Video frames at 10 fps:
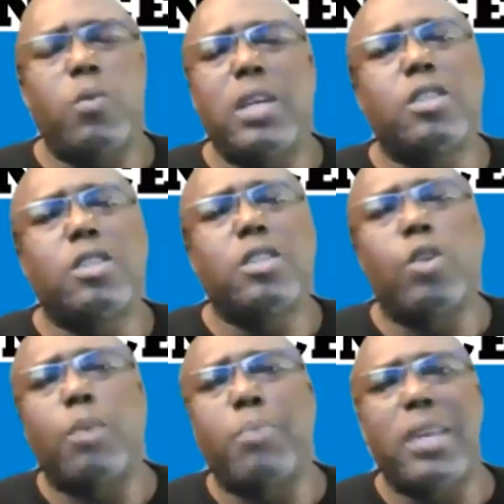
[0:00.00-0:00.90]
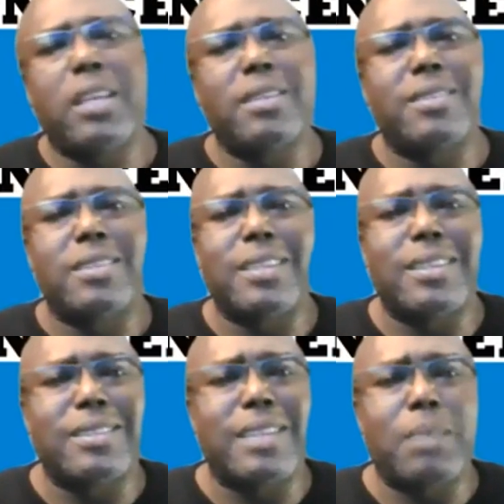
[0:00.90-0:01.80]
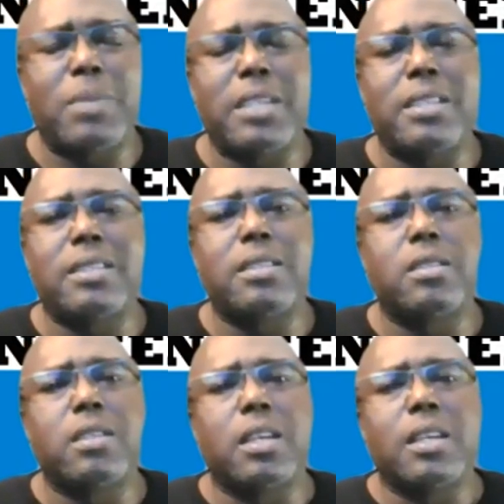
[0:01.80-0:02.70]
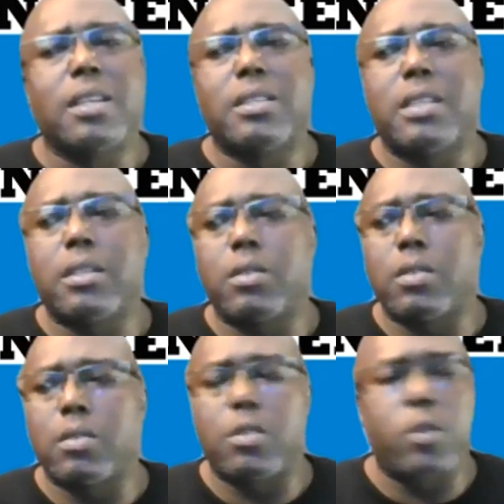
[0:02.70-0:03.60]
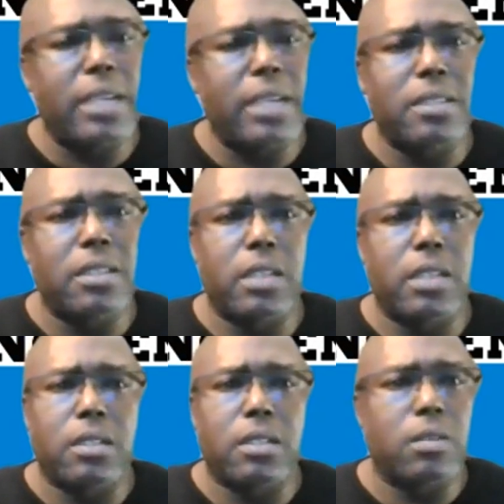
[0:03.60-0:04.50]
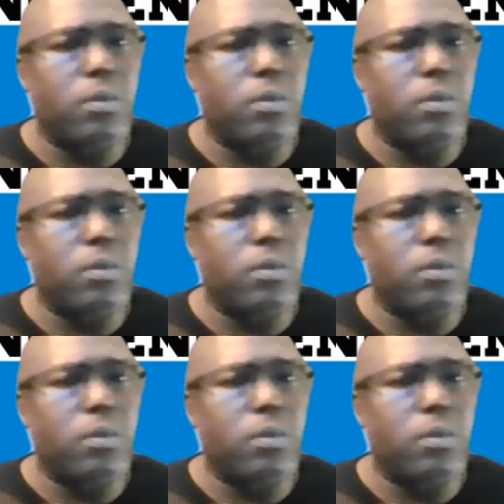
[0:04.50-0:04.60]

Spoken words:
is your opinion to this? I mean, this is just crazy, just to